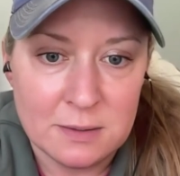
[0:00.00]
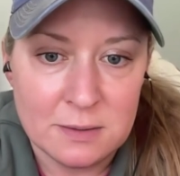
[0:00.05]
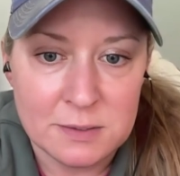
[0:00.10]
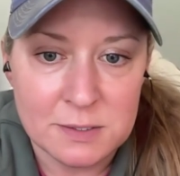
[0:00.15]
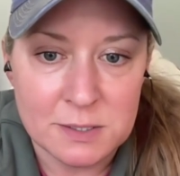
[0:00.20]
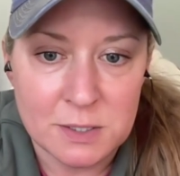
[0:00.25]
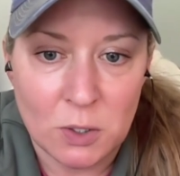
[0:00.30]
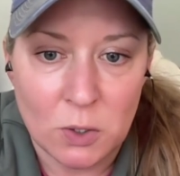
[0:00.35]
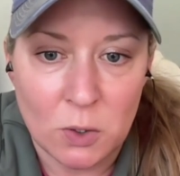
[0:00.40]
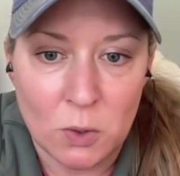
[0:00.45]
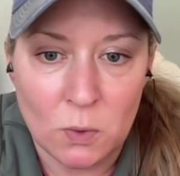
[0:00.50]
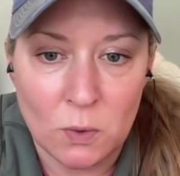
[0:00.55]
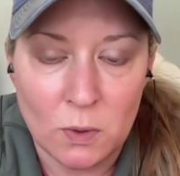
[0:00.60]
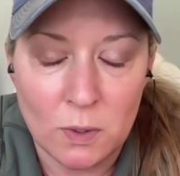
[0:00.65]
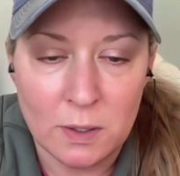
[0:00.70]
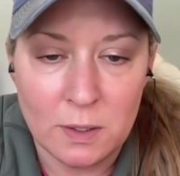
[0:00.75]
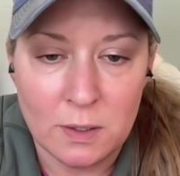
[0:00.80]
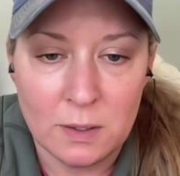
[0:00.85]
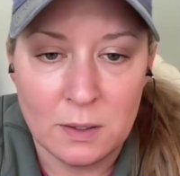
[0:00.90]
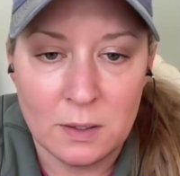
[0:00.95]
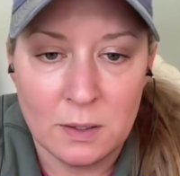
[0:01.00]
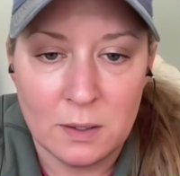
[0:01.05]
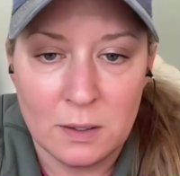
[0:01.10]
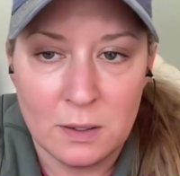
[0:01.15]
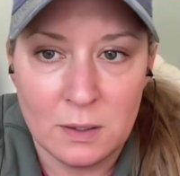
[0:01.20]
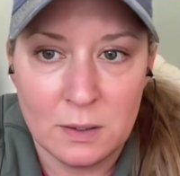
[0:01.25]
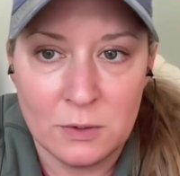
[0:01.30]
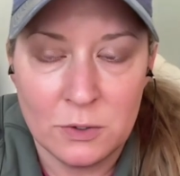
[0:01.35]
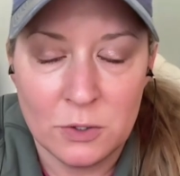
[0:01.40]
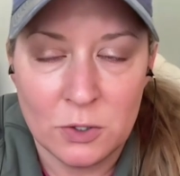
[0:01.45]
So,
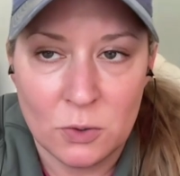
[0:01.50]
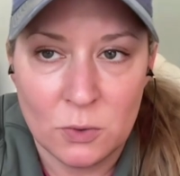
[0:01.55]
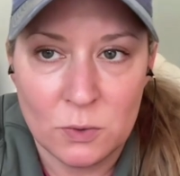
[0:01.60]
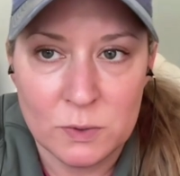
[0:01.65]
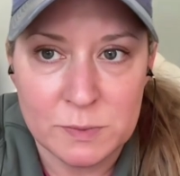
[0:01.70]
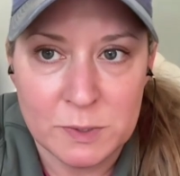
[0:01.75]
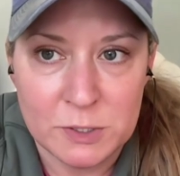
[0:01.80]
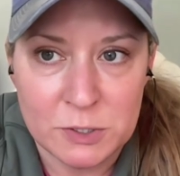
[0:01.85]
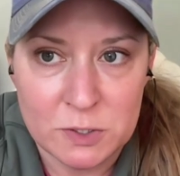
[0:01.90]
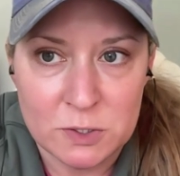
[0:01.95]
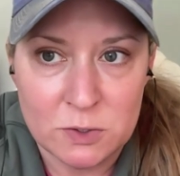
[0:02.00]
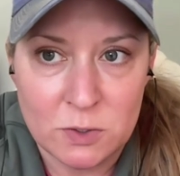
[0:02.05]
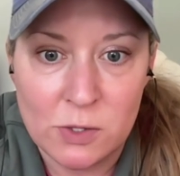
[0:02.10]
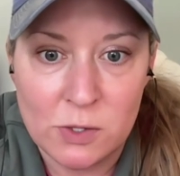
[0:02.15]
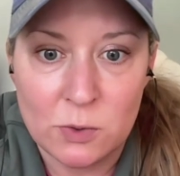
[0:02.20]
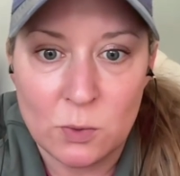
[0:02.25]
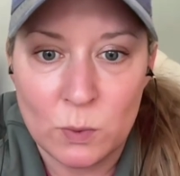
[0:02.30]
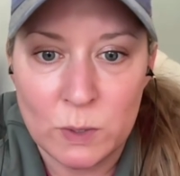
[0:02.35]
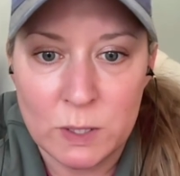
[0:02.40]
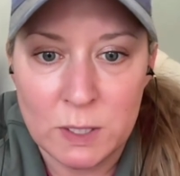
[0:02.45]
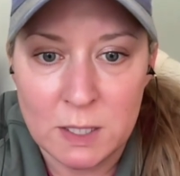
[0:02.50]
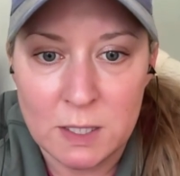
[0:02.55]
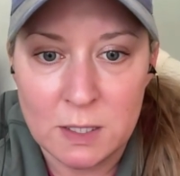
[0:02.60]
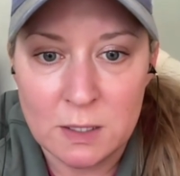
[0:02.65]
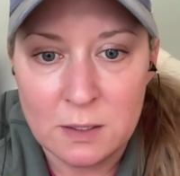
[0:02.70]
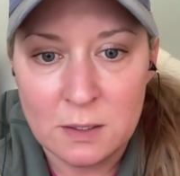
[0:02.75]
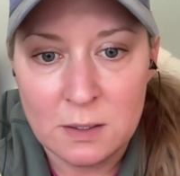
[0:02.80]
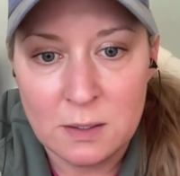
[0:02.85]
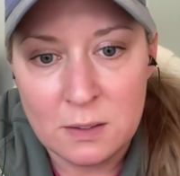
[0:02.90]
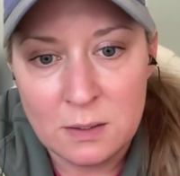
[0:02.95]
especially during the
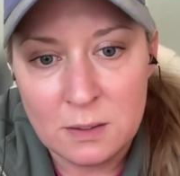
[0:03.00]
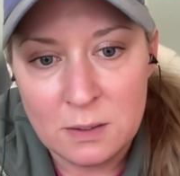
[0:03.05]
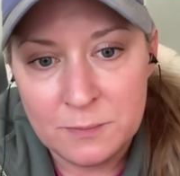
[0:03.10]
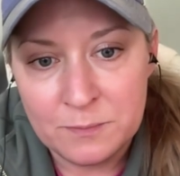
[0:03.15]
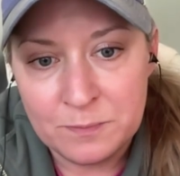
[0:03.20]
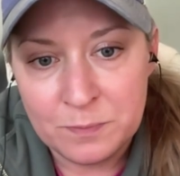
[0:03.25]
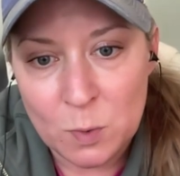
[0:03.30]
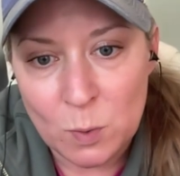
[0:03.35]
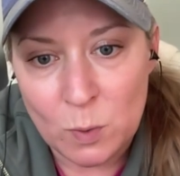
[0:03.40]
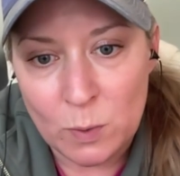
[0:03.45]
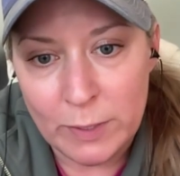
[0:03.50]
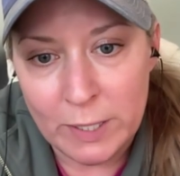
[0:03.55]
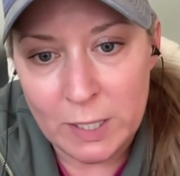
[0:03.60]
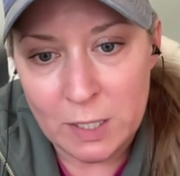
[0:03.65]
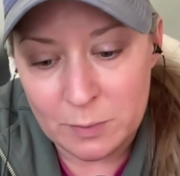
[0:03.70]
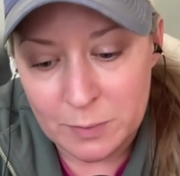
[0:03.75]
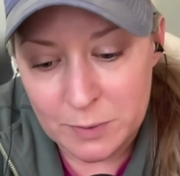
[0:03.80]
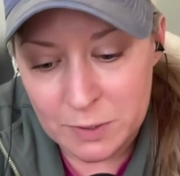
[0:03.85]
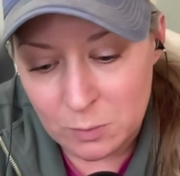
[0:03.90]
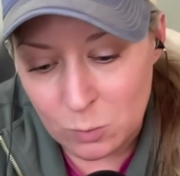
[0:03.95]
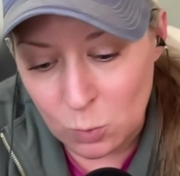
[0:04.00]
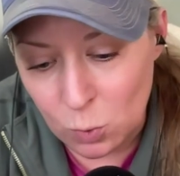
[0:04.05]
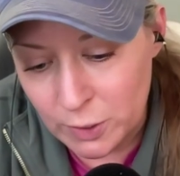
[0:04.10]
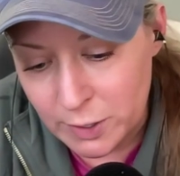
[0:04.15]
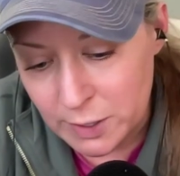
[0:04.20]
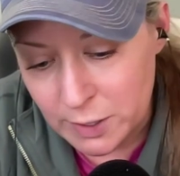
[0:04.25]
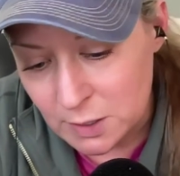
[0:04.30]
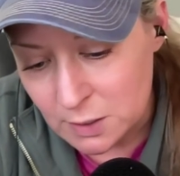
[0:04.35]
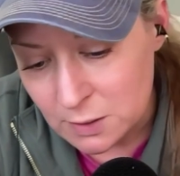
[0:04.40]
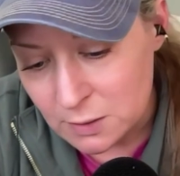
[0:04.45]
week, we wake up in the
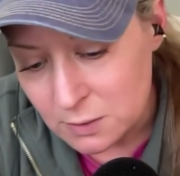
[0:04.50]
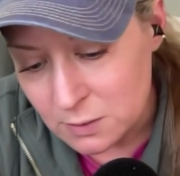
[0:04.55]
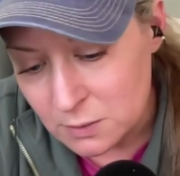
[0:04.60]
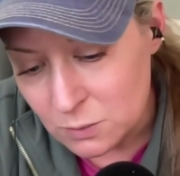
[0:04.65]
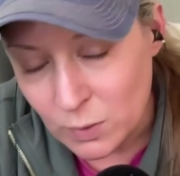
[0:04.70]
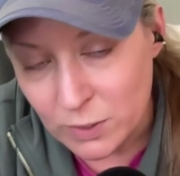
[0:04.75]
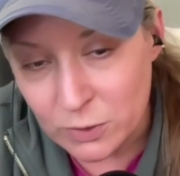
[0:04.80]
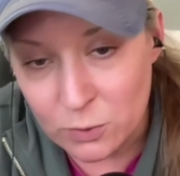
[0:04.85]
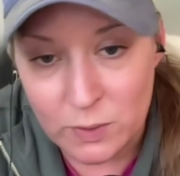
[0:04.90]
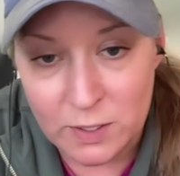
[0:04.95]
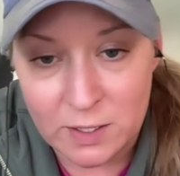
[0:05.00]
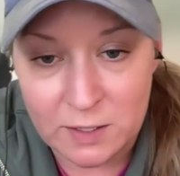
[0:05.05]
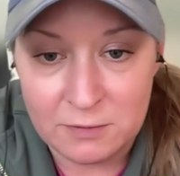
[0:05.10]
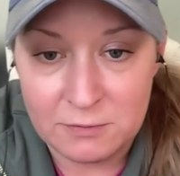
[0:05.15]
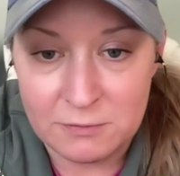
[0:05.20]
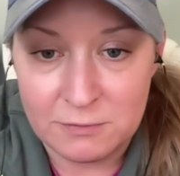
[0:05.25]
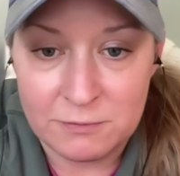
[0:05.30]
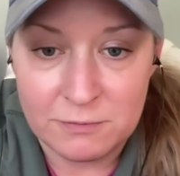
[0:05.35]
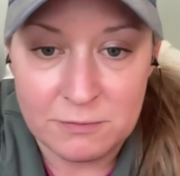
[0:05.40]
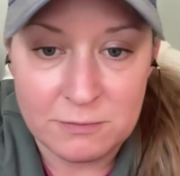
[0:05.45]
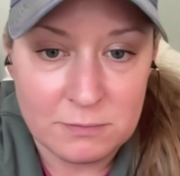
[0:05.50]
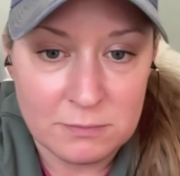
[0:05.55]
morning, whether we have,